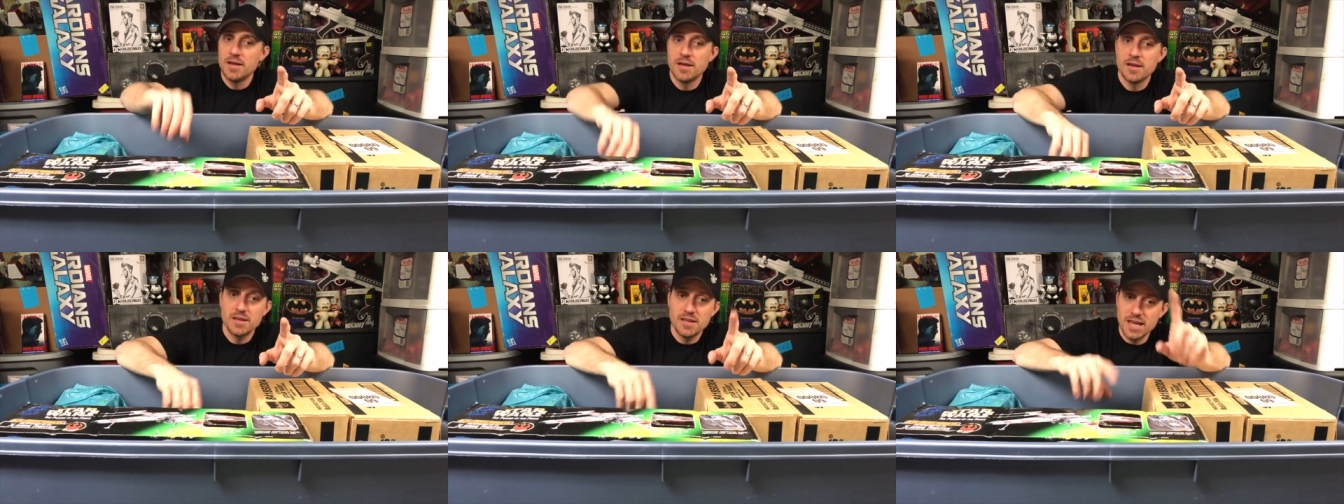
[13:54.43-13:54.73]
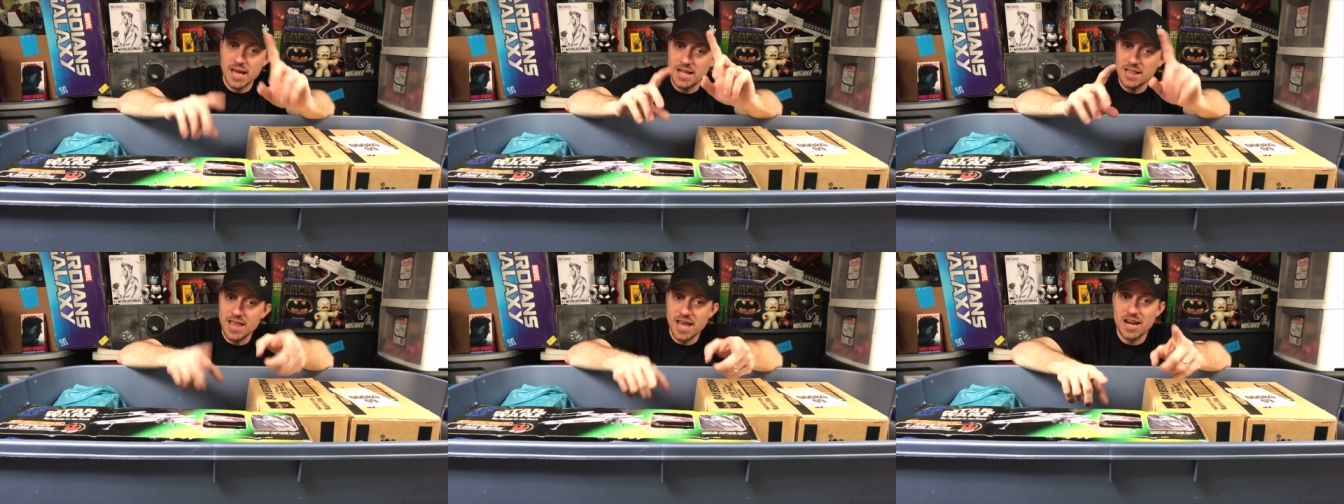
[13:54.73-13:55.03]
you
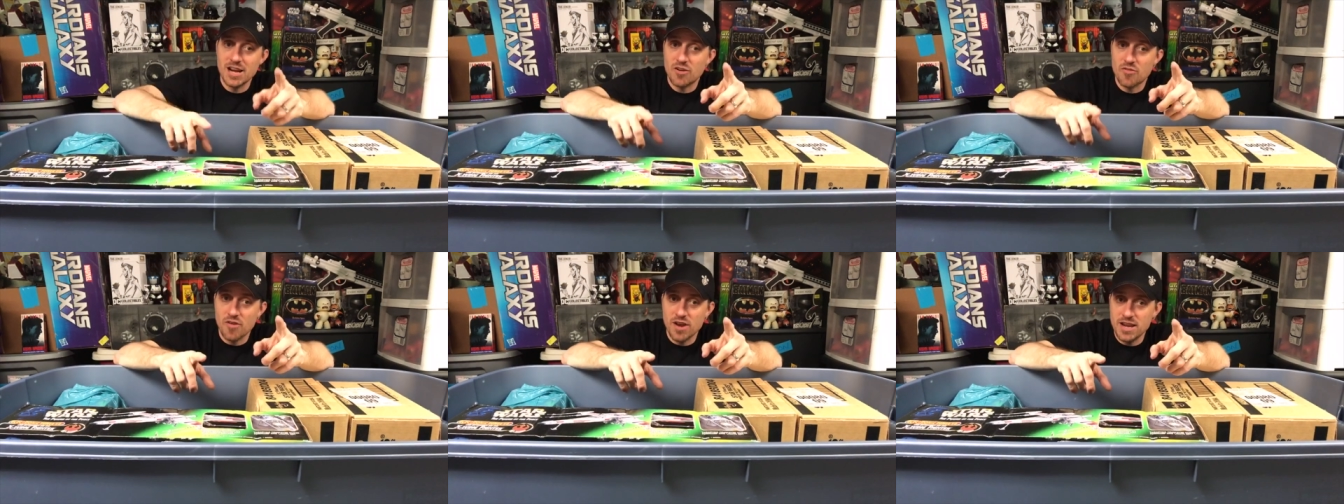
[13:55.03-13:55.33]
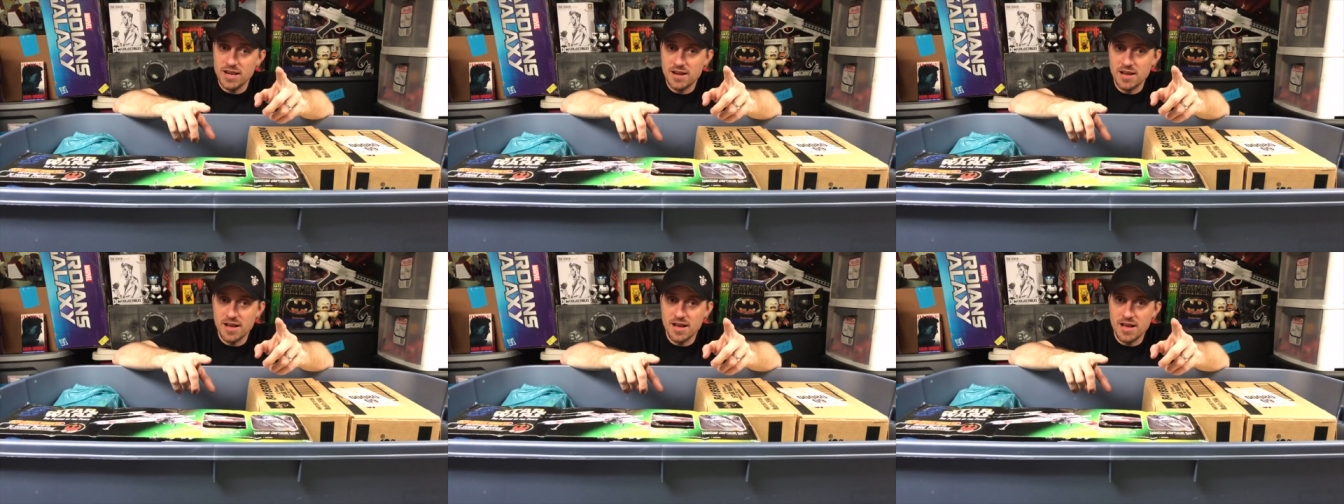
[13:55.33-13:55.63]
got a lot of
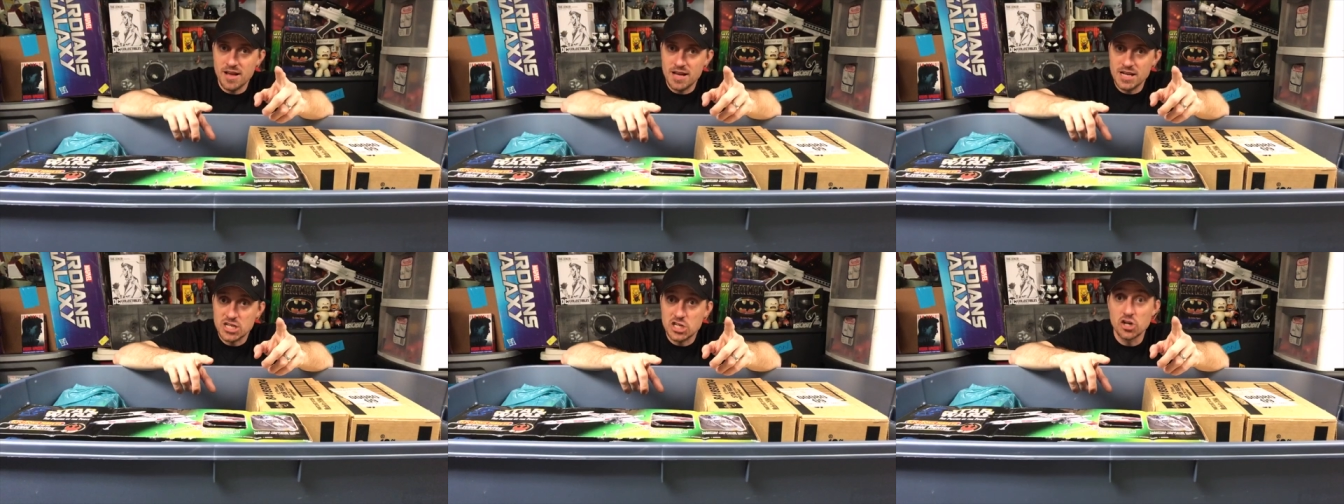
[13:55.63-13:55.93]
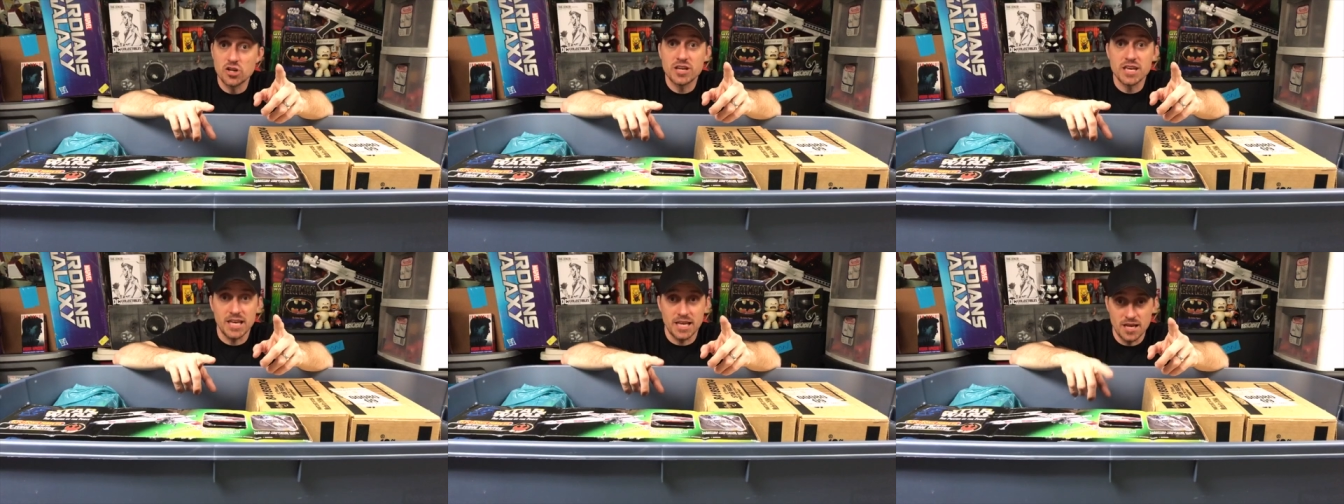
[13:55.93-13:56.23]
great
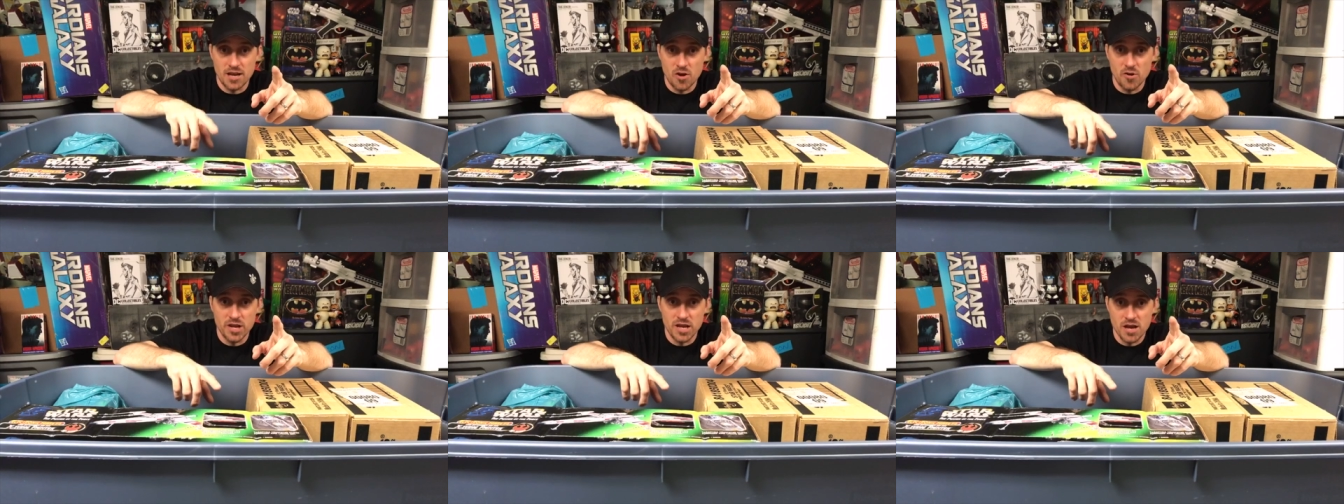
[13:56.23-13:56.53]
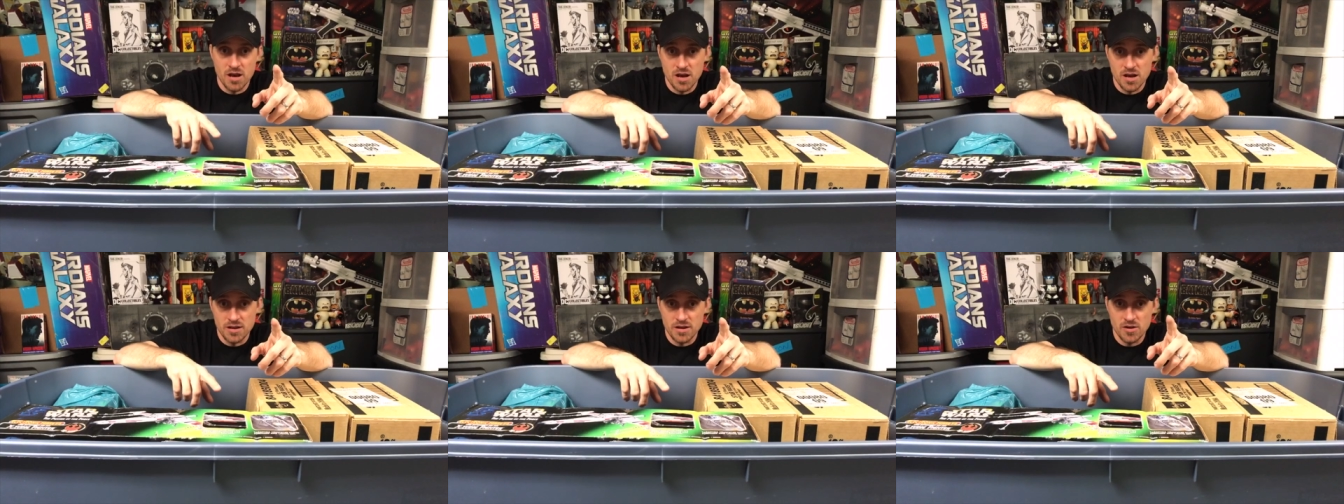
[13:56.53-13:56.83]
cooking going
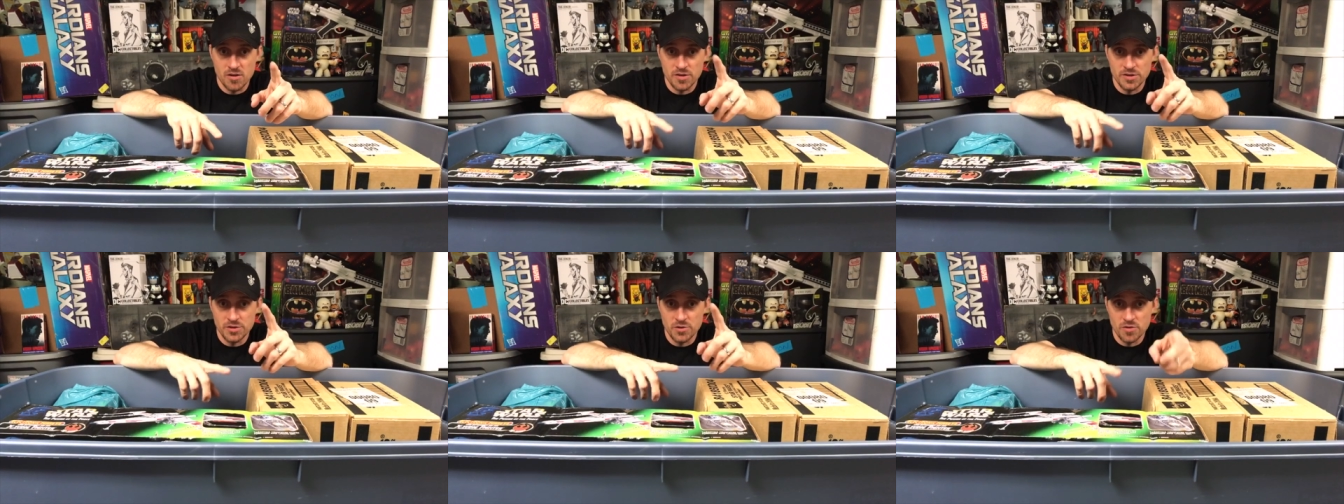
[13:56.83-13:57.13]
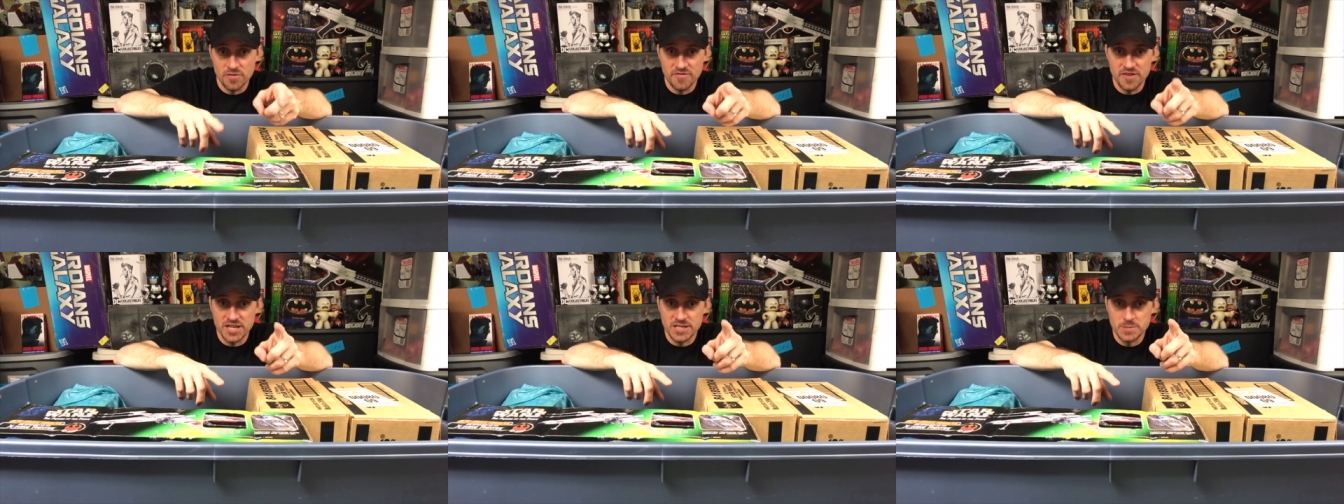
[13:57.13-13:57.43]
on your
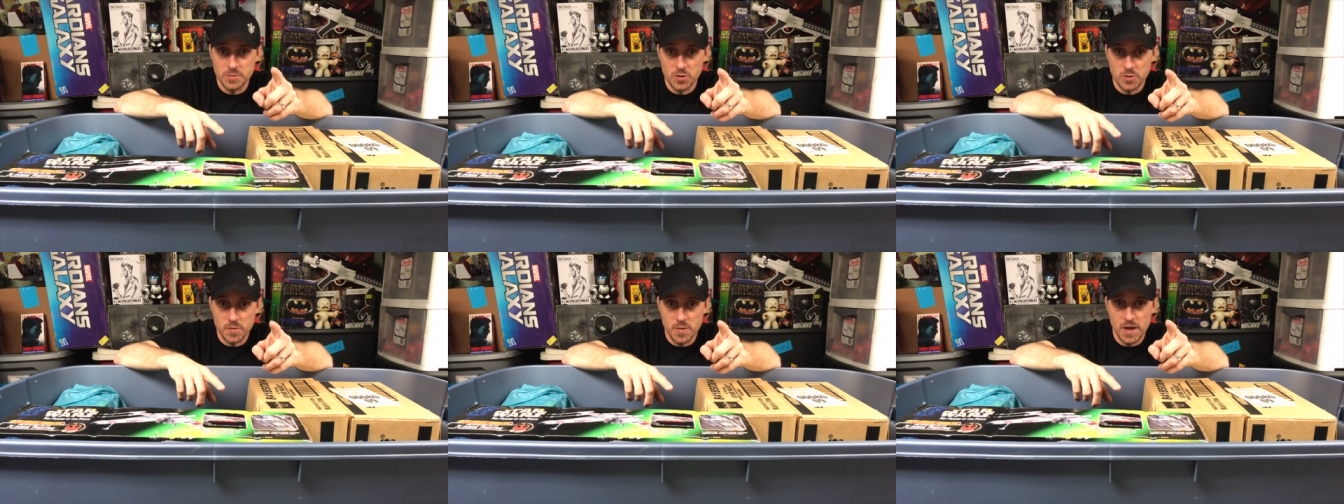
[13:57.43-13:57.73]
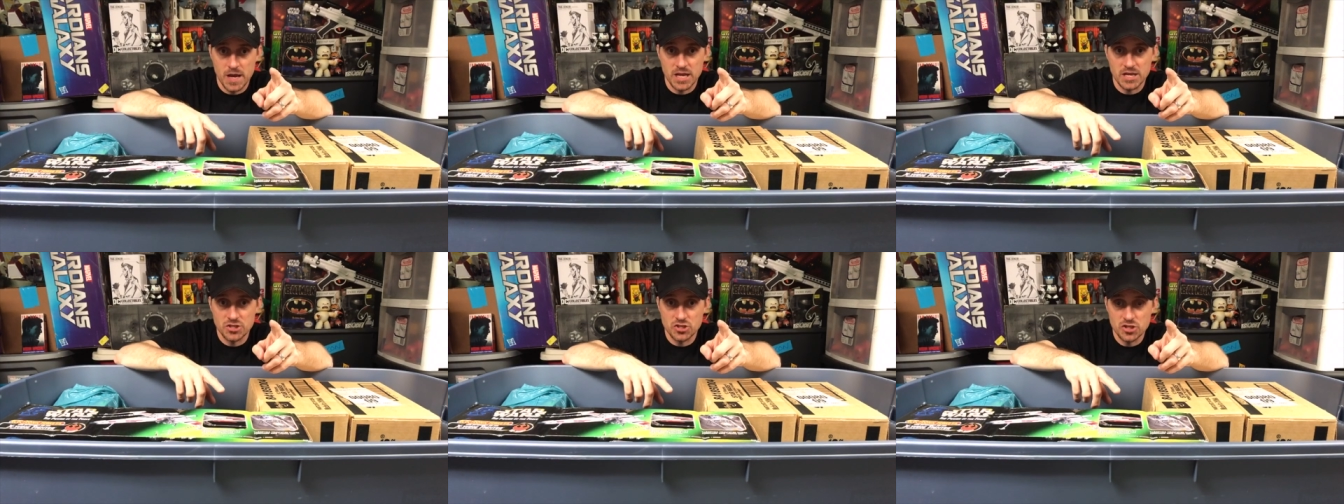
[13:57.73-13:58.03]
Facebook
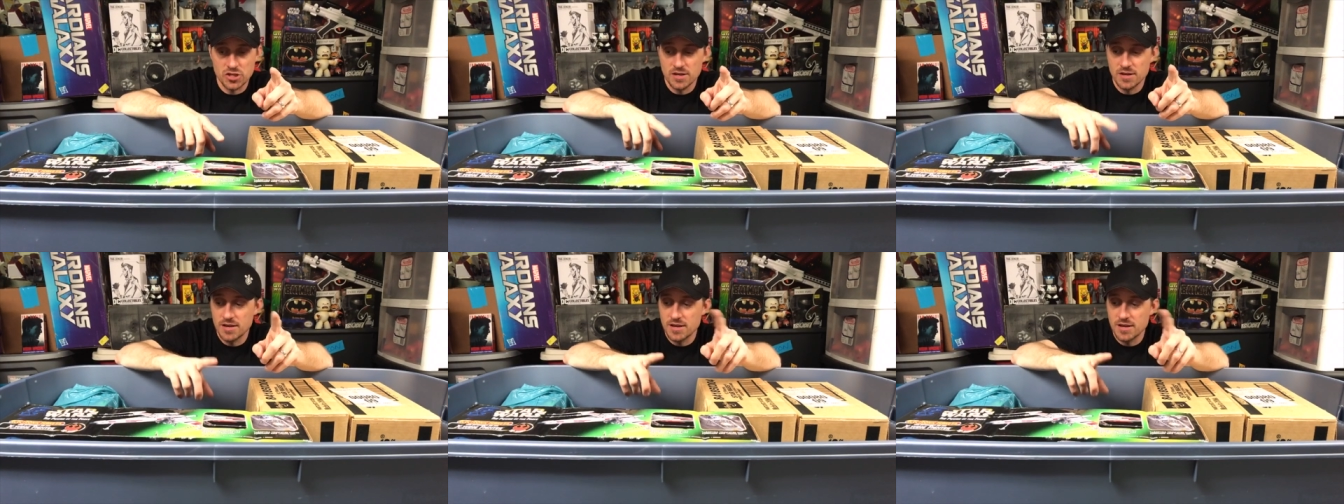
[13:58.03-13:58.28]
page.